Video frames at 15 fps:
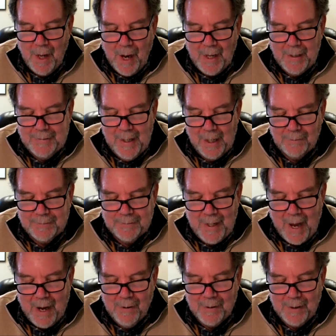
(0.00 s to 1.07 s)
I knelt
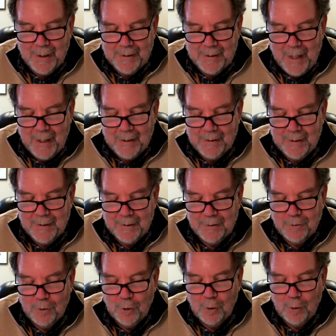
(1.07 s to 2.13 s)
down again in the
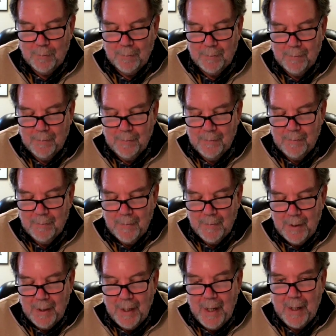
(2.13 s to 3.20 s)
tomb
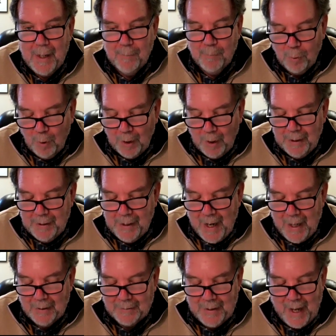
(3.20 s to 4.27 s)
and prayed
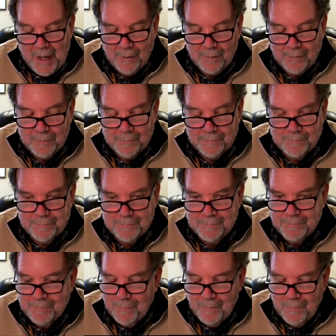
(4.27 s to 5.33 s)
out loud.
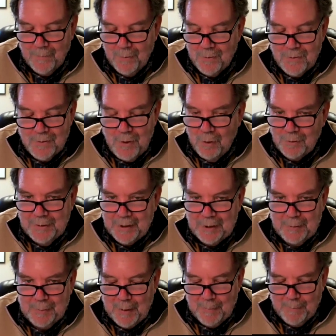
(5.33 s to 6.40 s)
There's no need
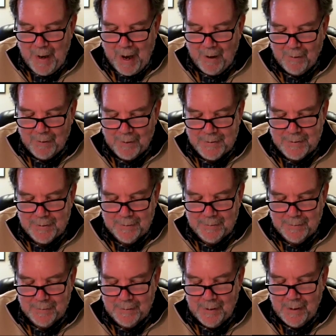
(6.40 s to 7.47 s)
to be embarrassed.
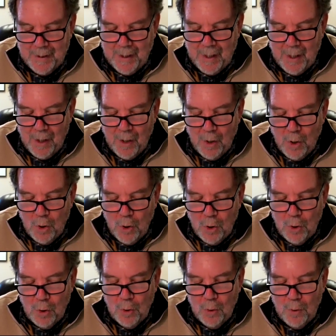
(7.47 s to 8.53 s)

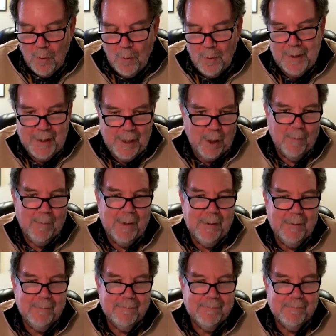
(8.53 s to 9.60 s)
Who would hear
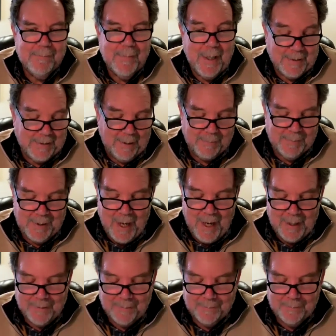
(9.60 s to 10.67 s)
me except
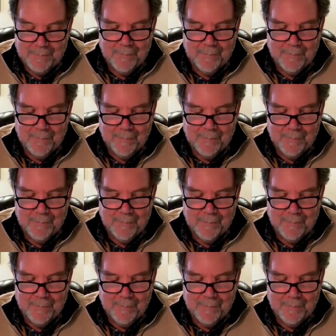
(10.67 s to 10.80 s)
God?